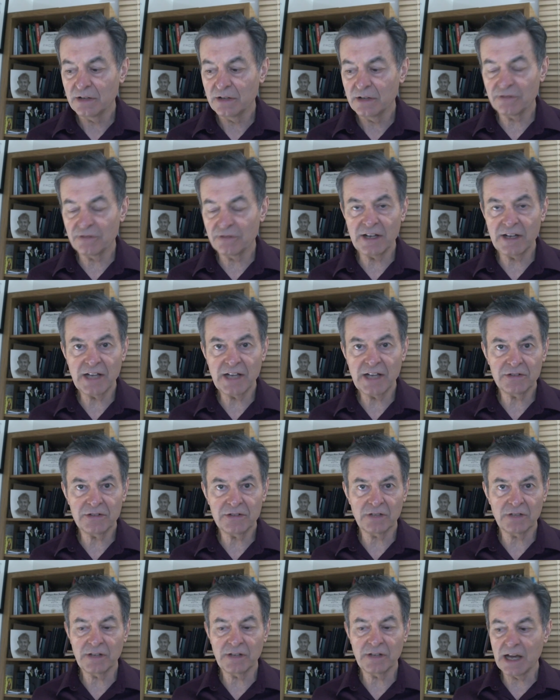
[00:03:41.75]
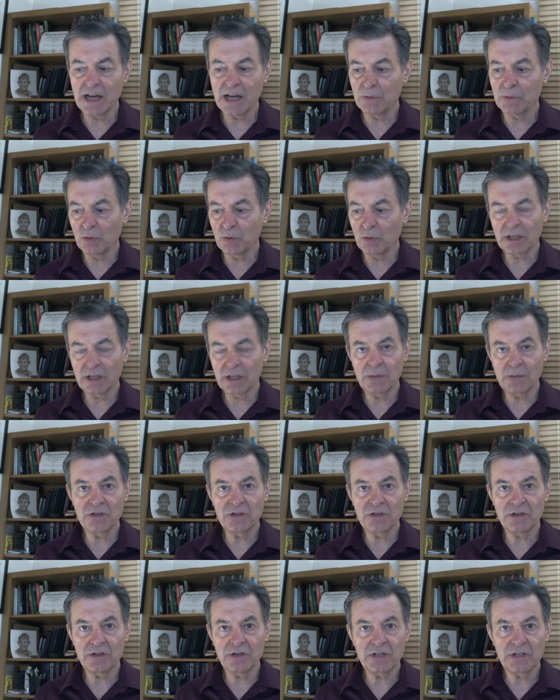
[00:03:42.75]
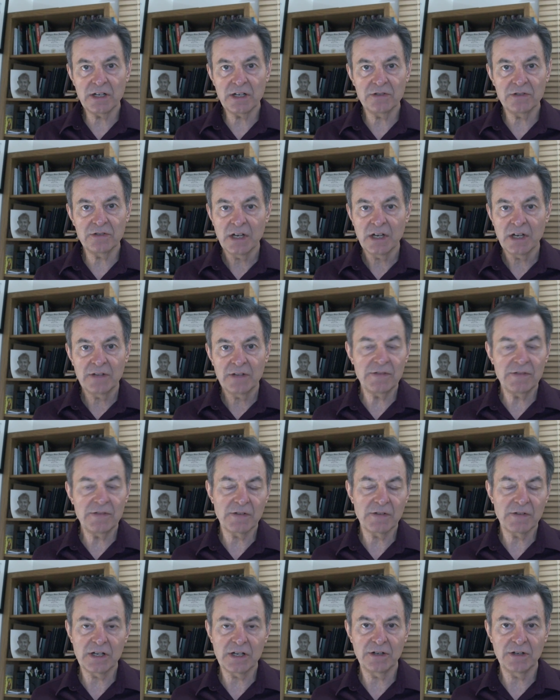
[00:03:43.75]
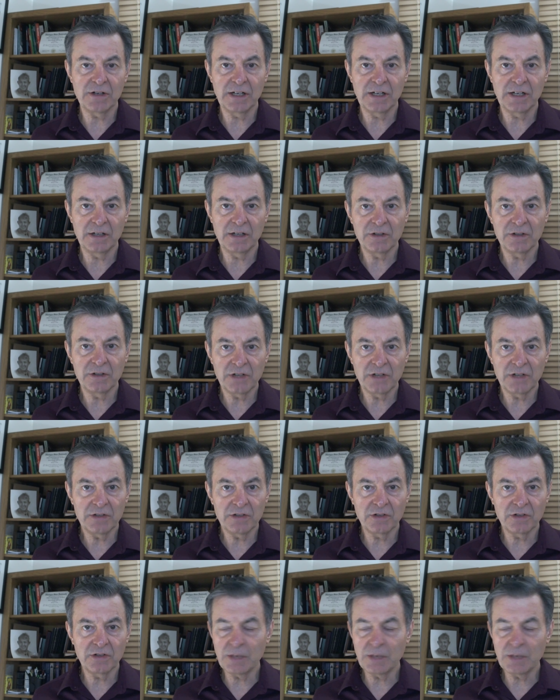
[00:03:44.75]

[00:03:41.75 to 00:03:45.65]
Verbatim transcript: They're fantastic for that. But when it comes to disease, they've never cured any diseases.